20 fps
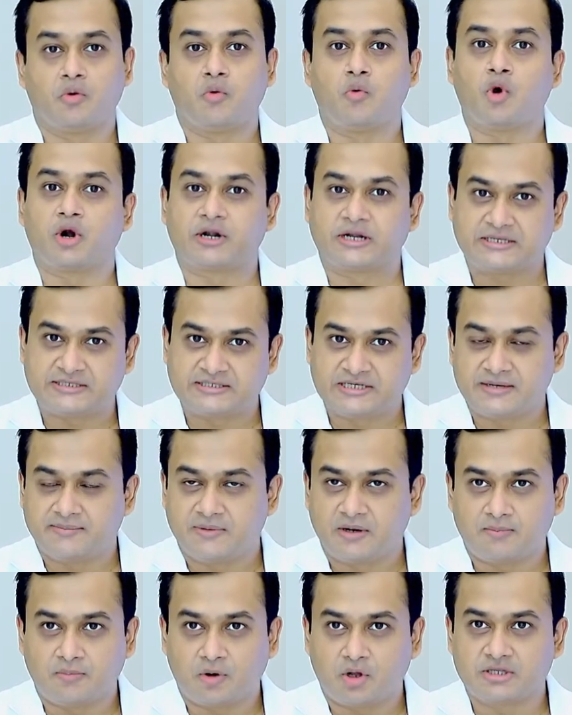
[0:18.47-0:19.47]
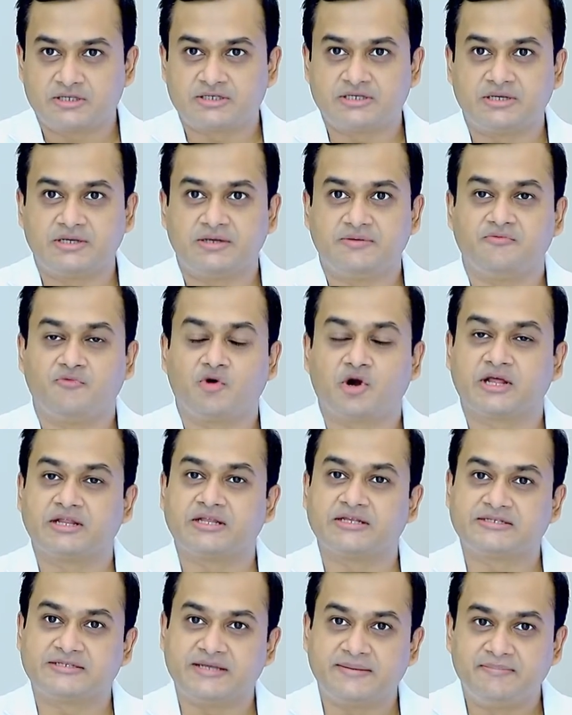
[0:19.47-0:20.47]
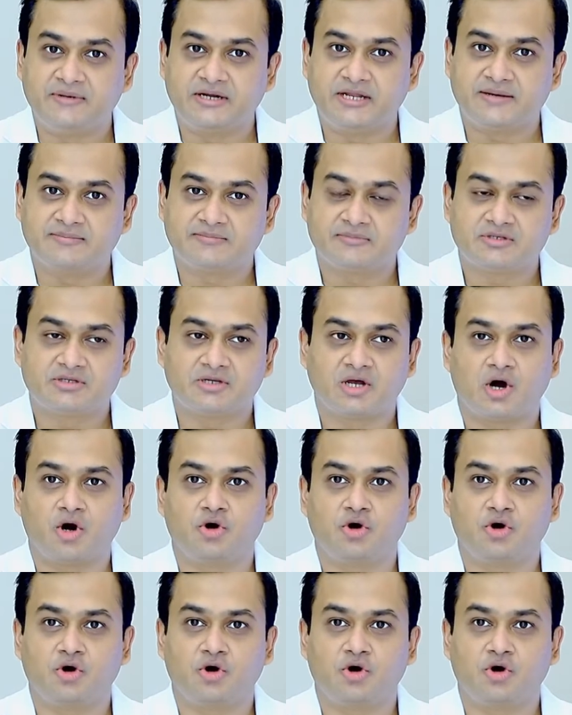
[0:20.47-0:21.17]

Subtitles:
What is cerebral palsy? What are the symptoms?